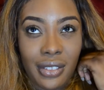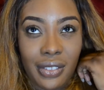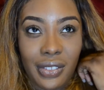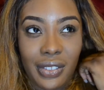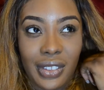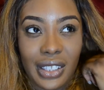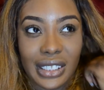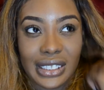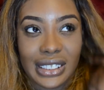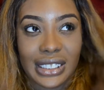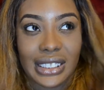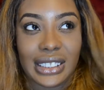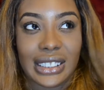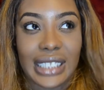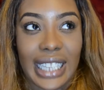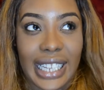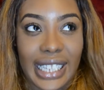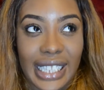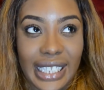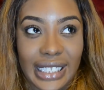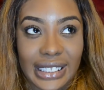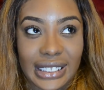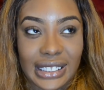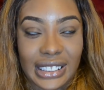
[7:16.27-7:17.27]
the
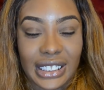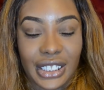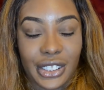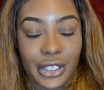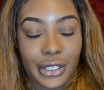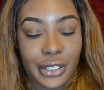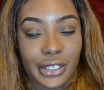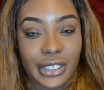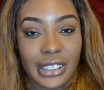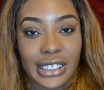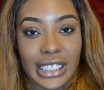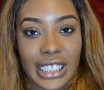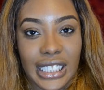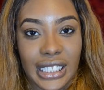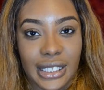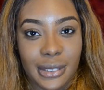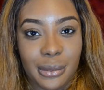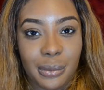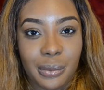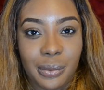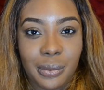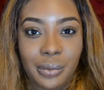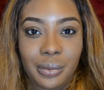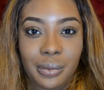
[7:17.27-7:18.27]
second to third
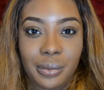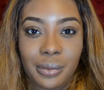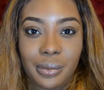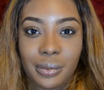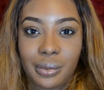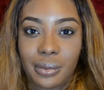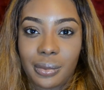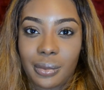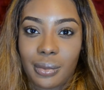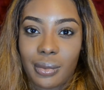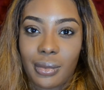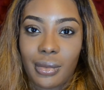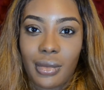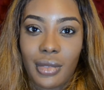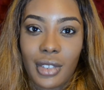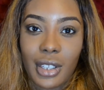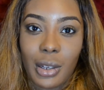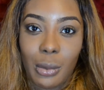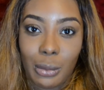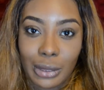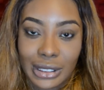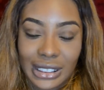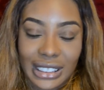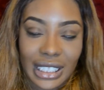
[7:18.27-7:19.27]
day,
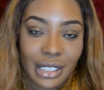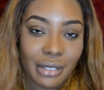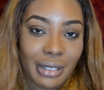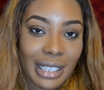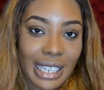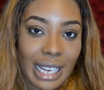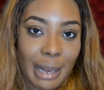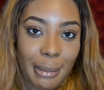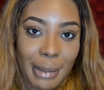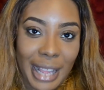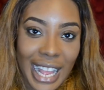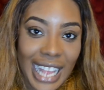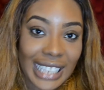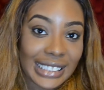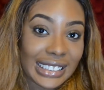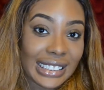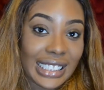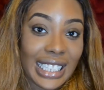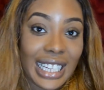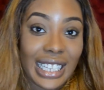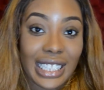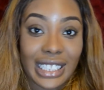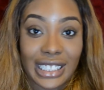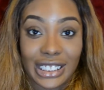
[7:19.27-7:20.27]
once I knew I got past
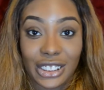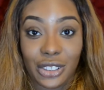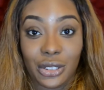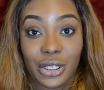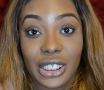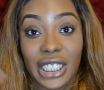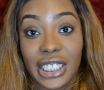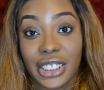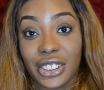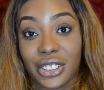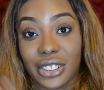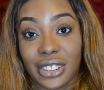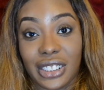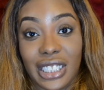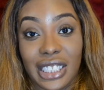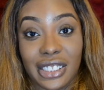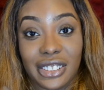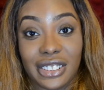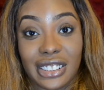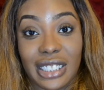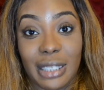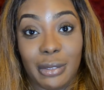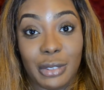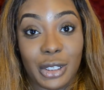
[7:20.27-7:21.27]
that, because you change your
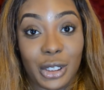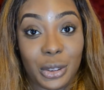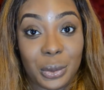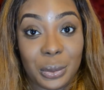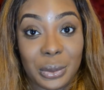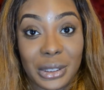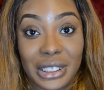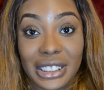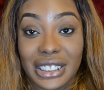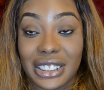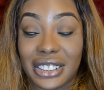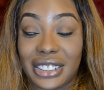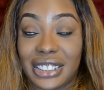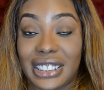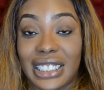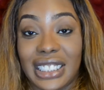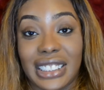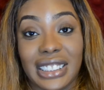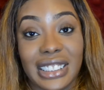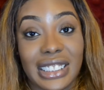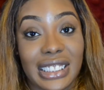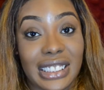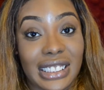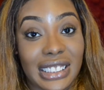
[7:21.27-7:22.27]
aligners every 2 weeks to your
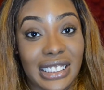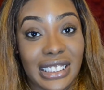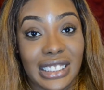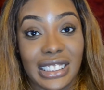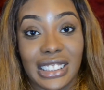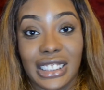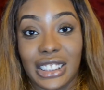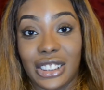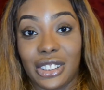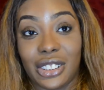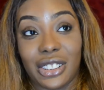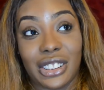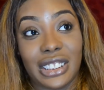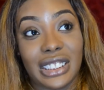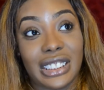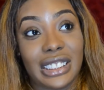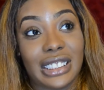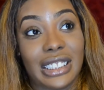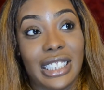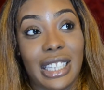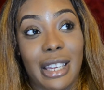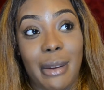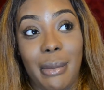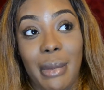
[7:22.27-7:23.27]
dentist. You're going to
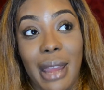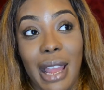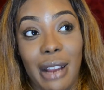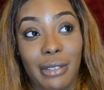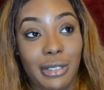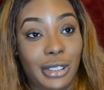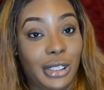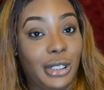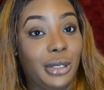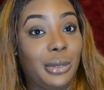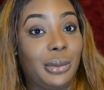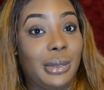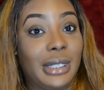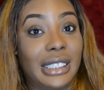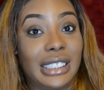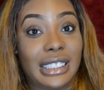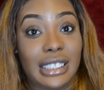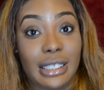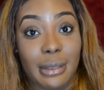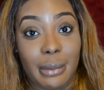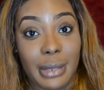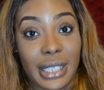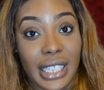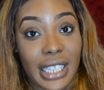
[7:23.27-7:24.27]
see him every 2 weeks in
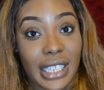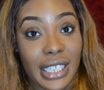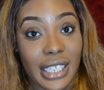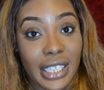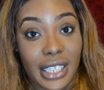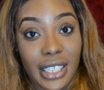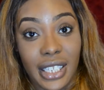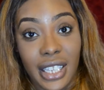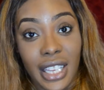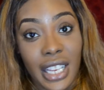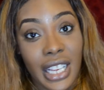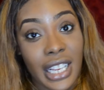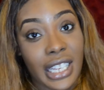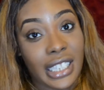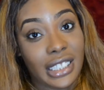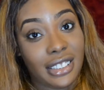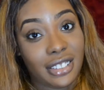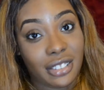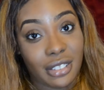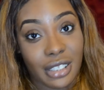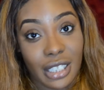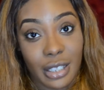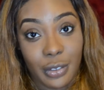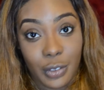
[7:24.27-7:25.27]
the beginning. He's
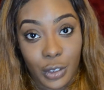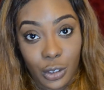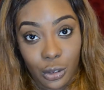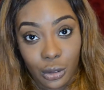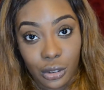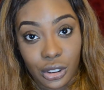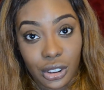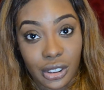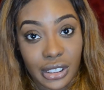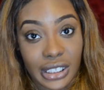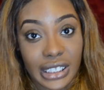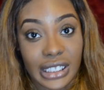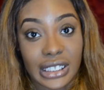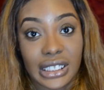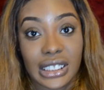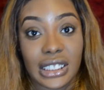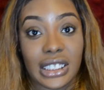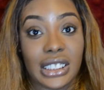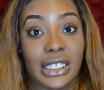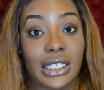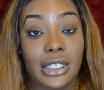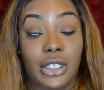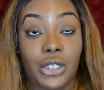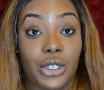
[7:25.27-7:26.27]
going to give you new trays.
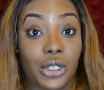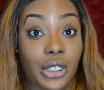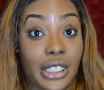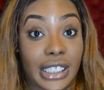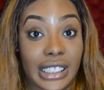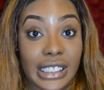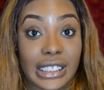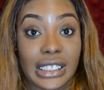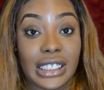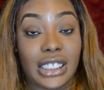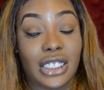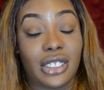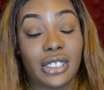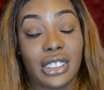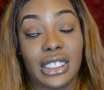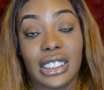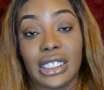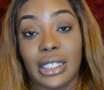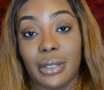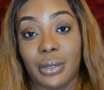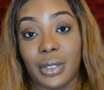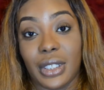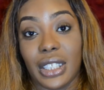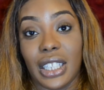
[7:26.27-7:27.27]
He's going to see
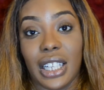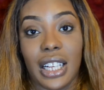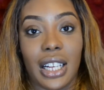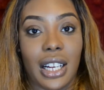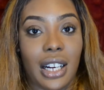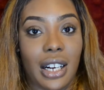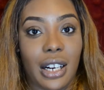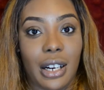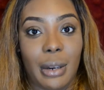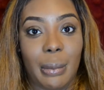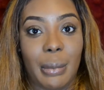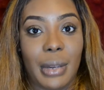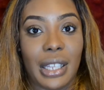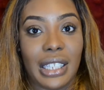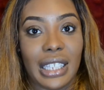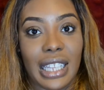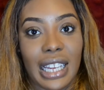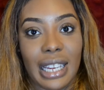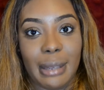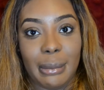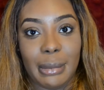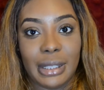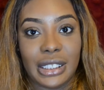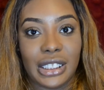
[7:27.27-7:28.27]
if the
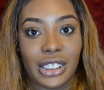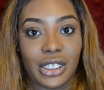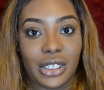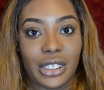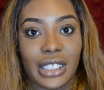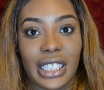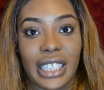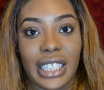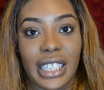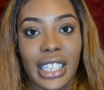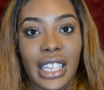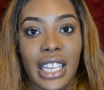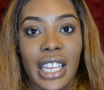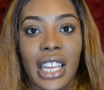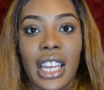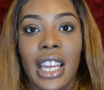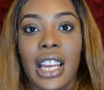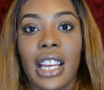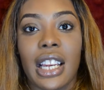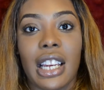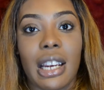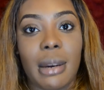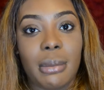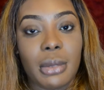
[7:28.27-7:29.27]
alignments are like
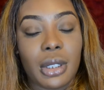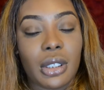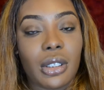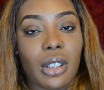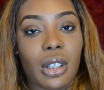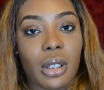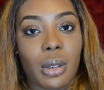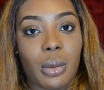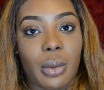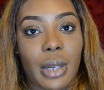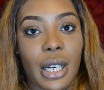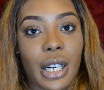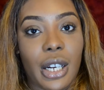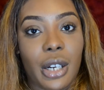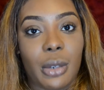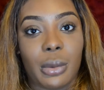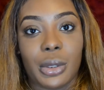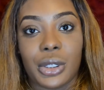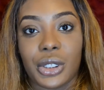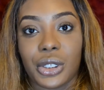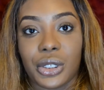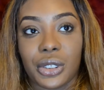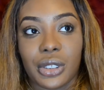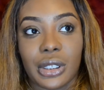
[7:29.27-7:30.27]
coming along well
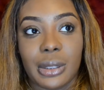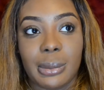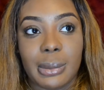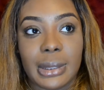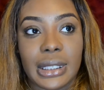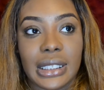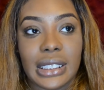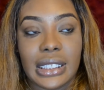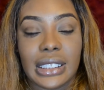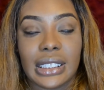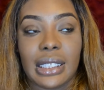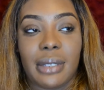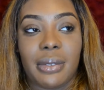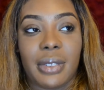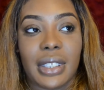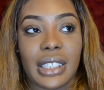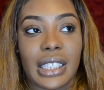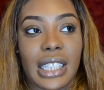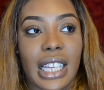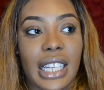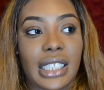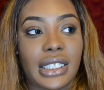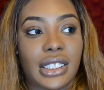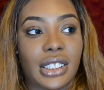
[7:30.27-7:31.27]
with your treatment and stuff like
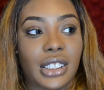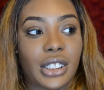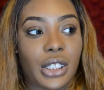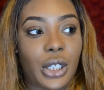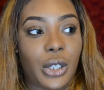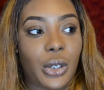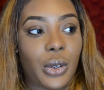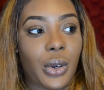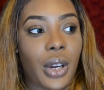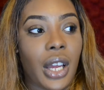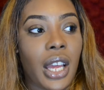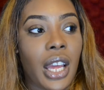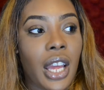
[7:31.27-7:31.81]
that. So